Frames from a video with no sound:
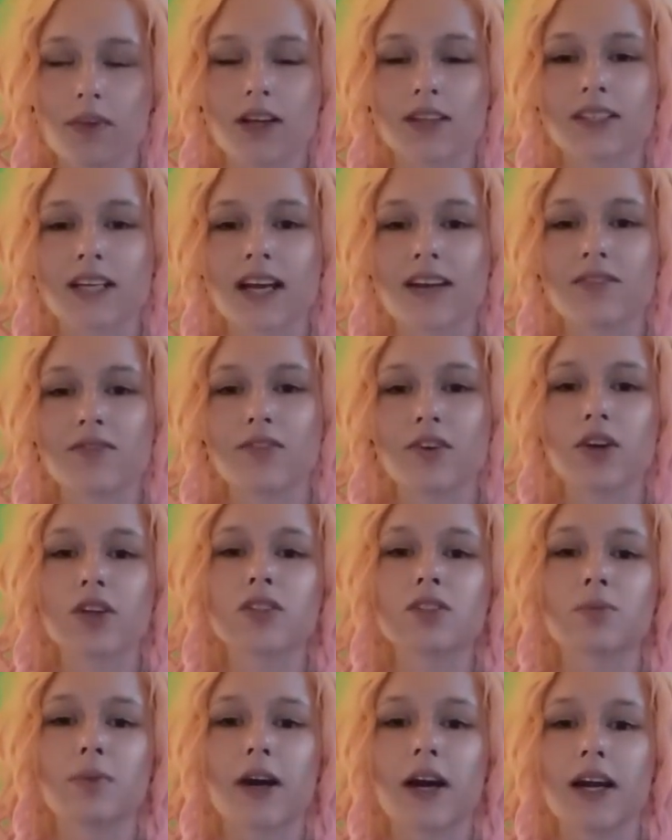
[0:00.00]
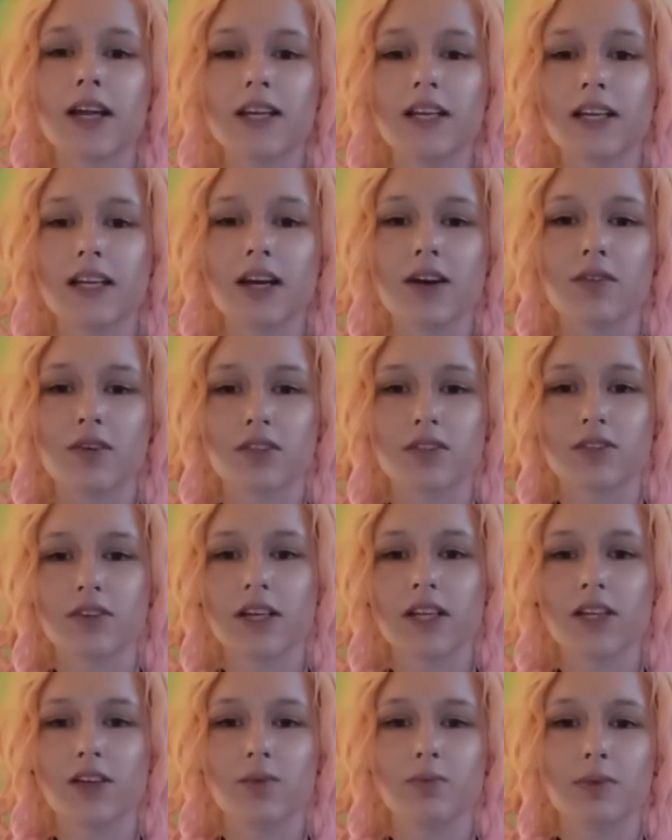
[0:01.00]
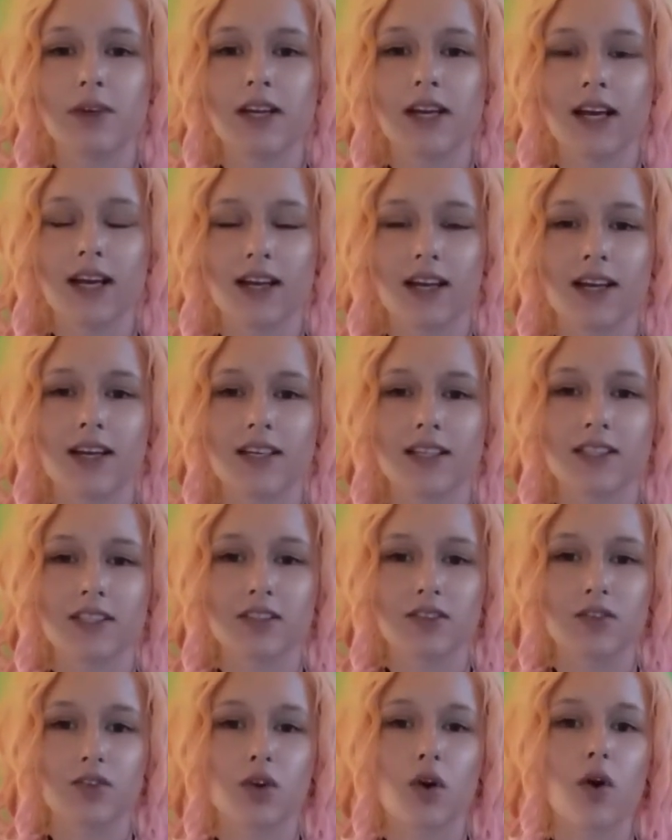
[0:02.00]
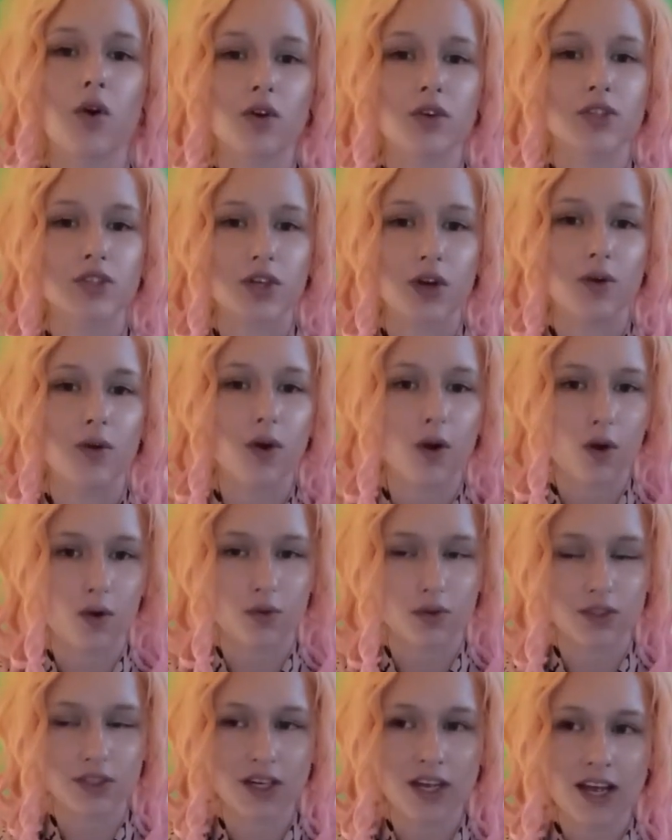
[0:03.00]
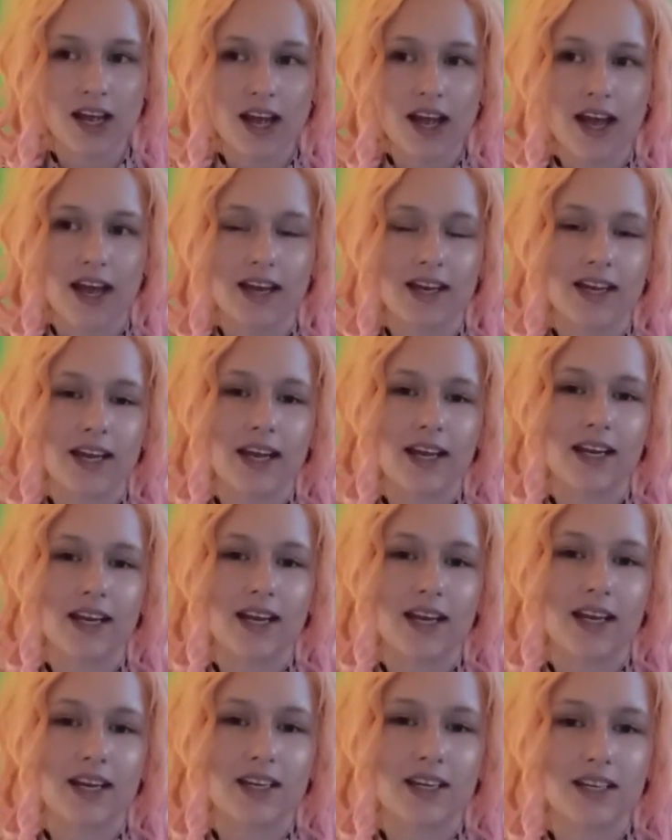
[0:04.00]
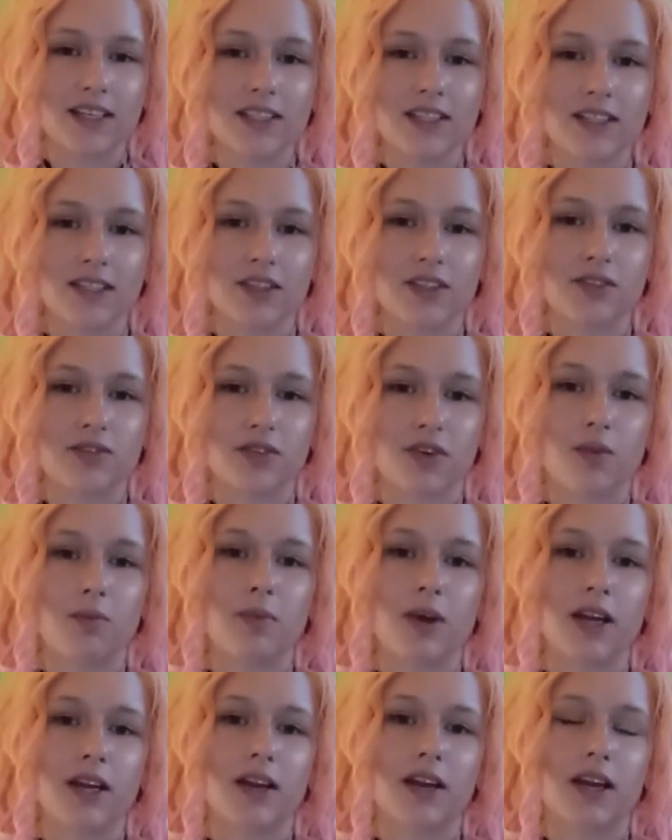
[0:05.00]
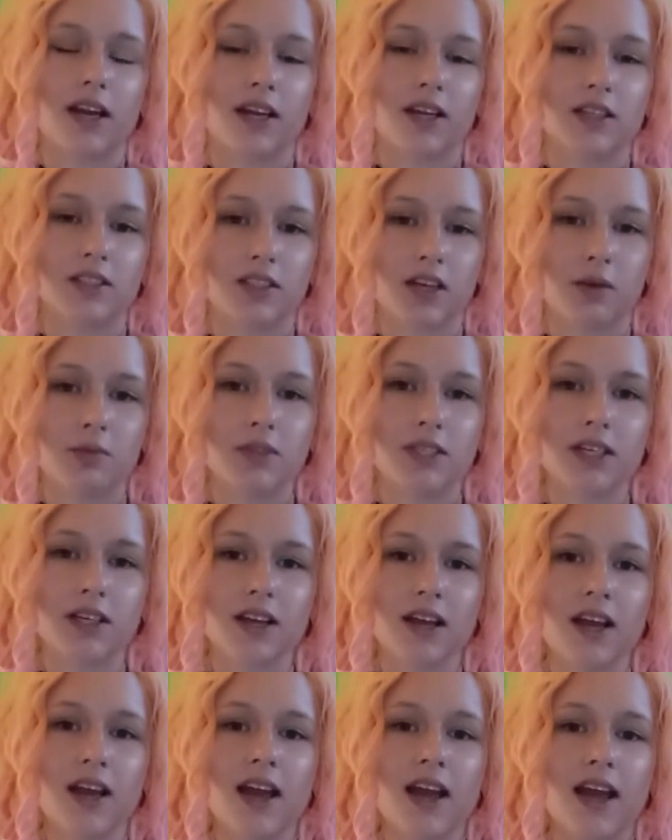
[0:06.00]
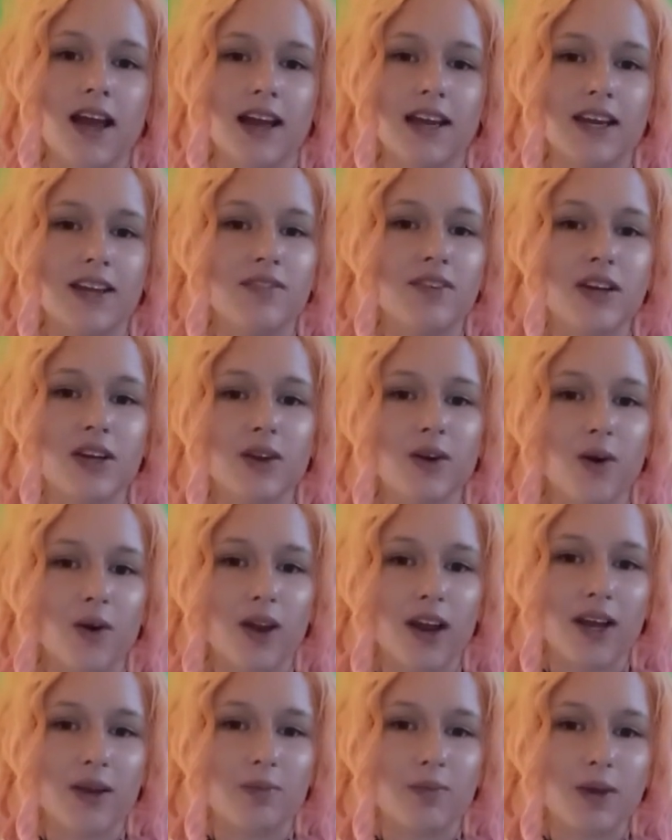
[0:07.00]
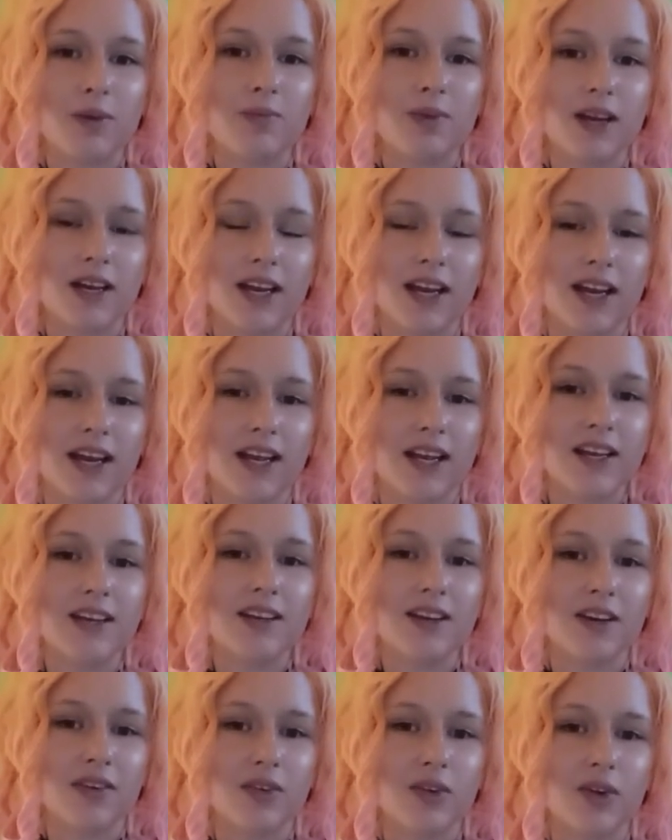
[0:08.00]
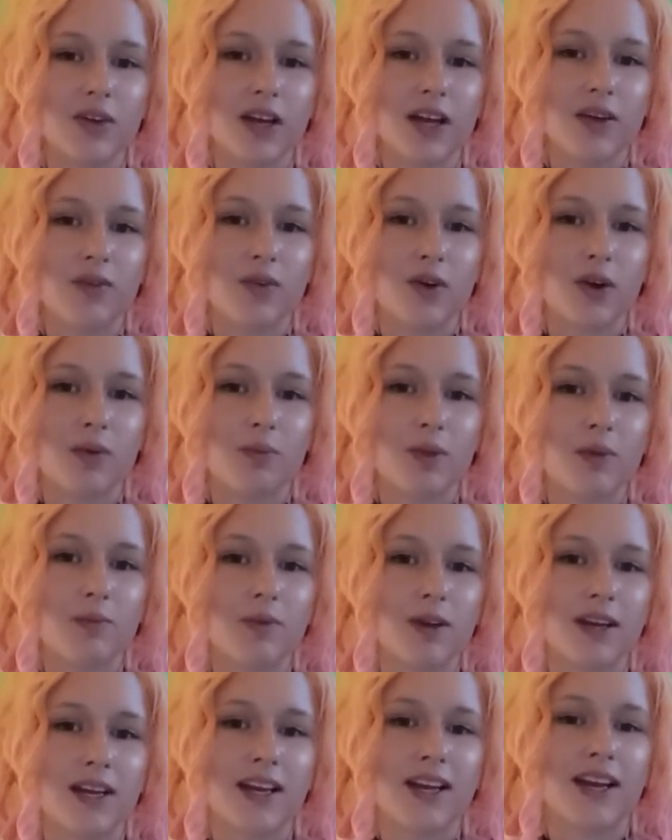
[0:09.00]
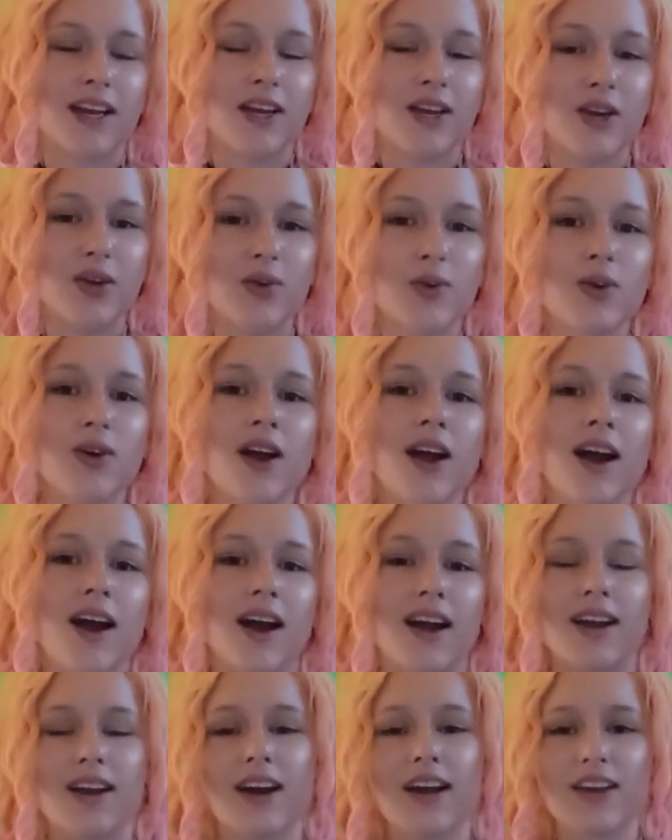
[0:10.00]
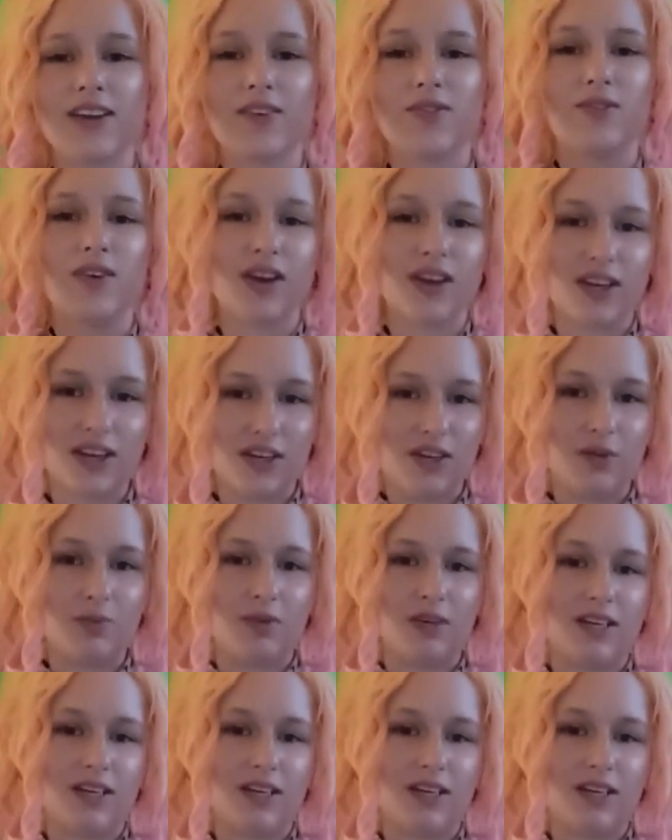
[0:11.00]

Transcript: because at first my idea was really to be like in this talk show host and take like a distance from my like a subject and even though like people that I interviewed like were people that I knew I kind of wanted to